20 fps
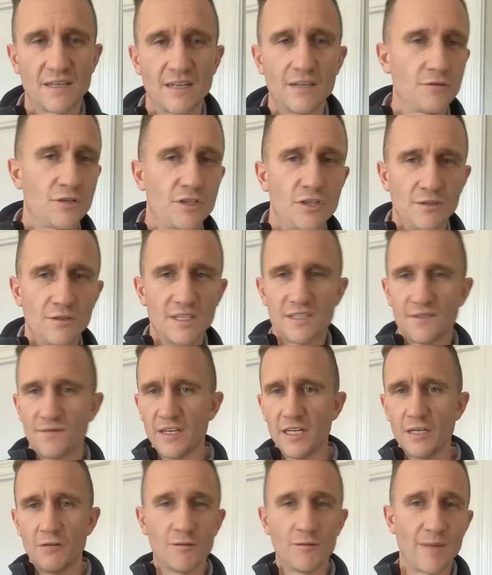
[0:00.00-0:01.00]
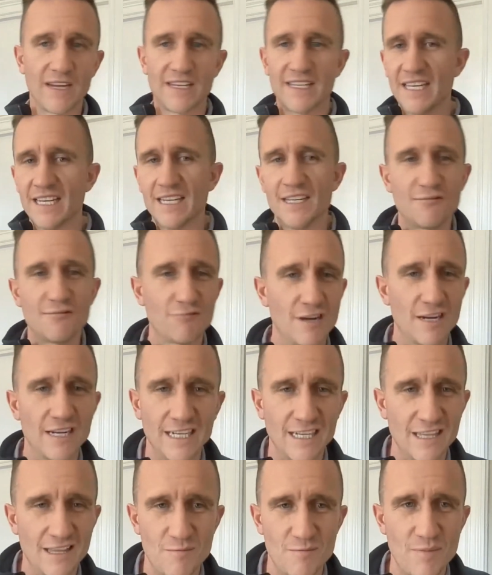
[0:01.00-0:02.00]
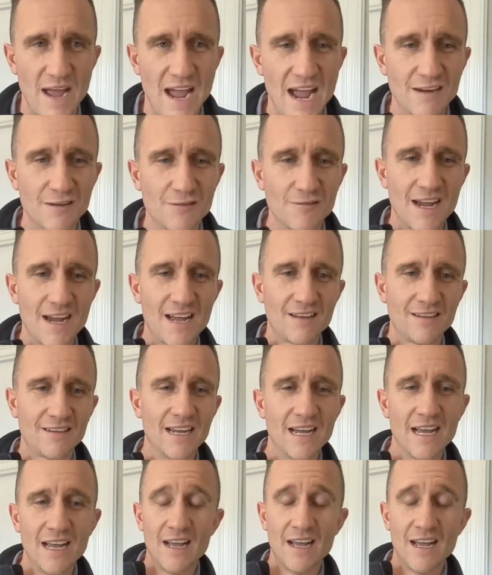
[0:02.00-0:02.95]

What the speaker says: I don't shoot this video with my kids running in the background.